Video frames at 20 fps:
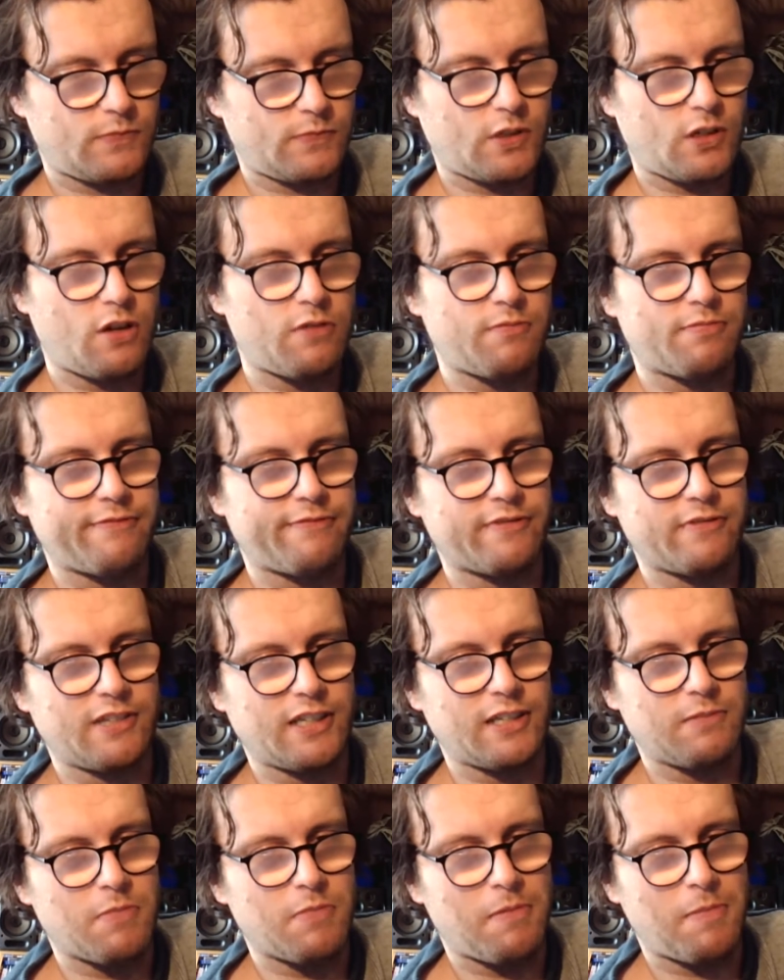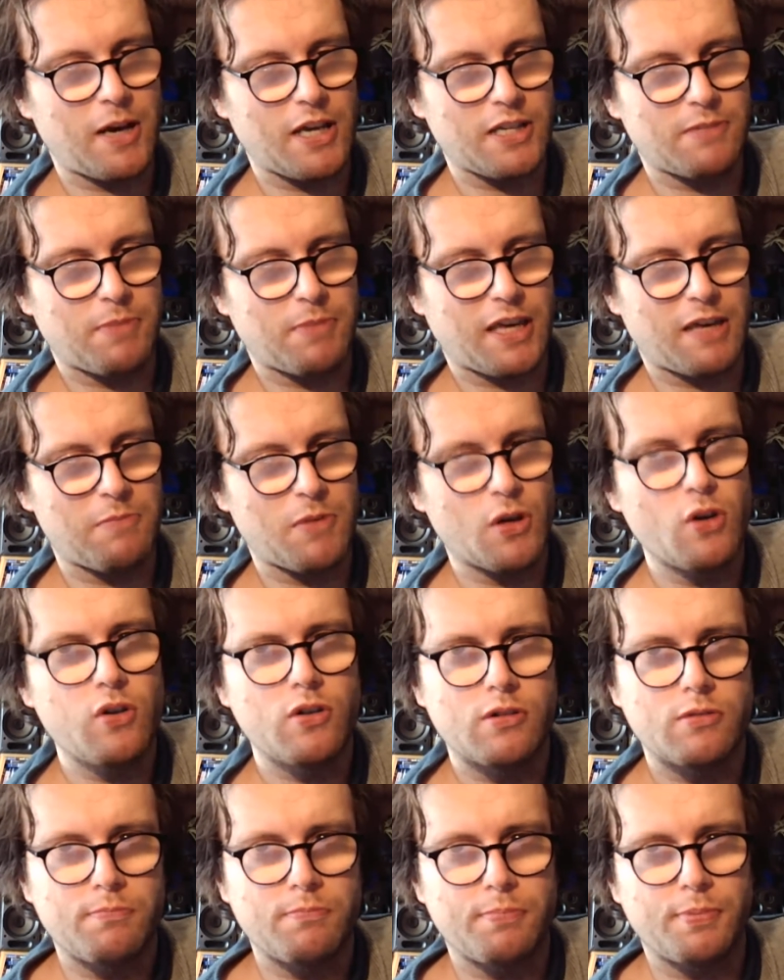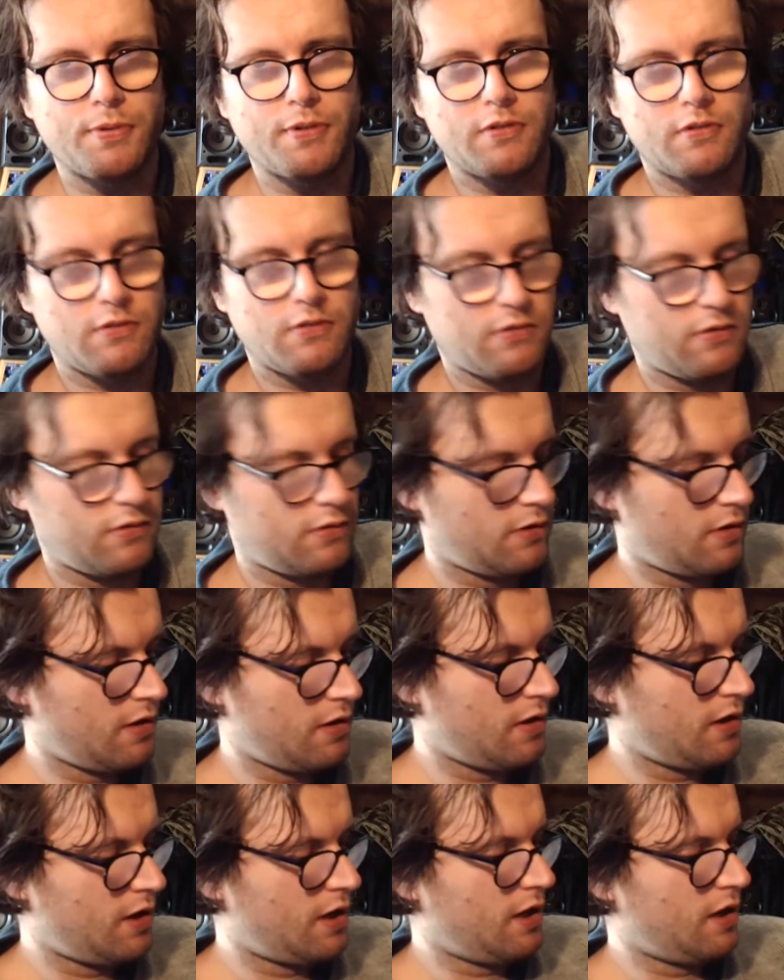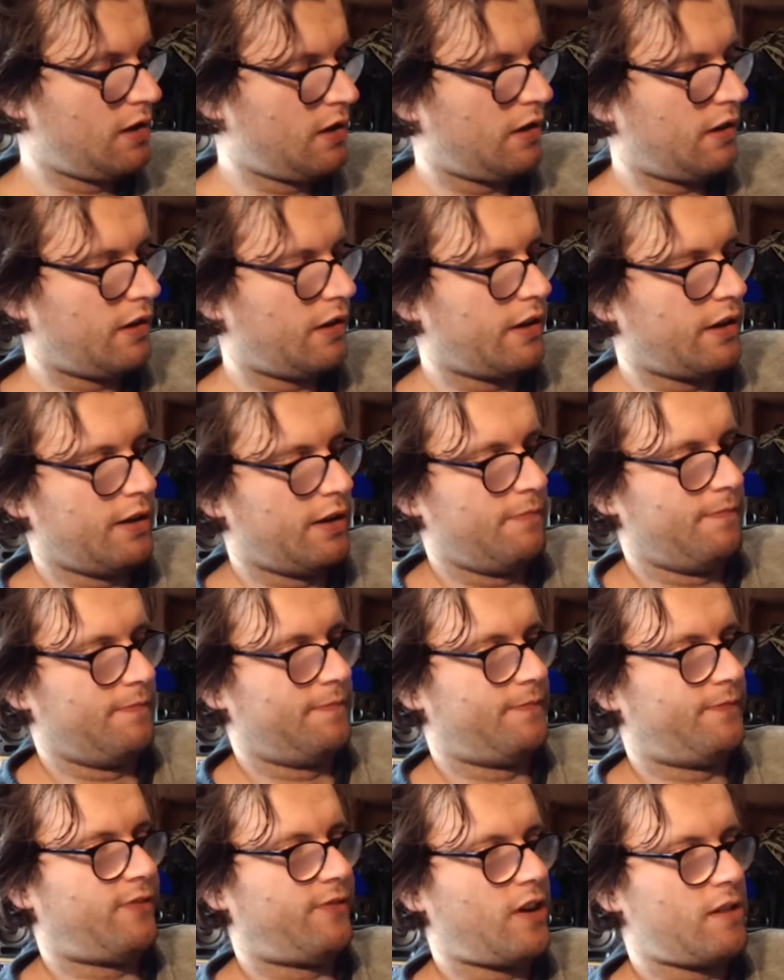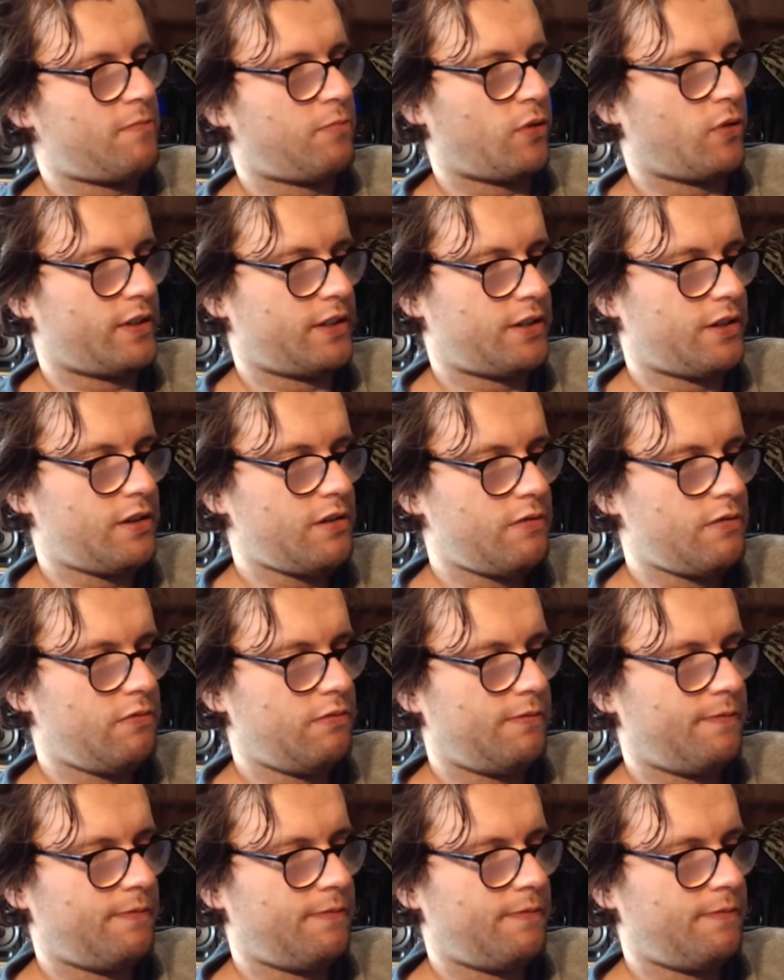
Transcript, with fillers: Hopefully my mind's picking me up. Um, 5.2.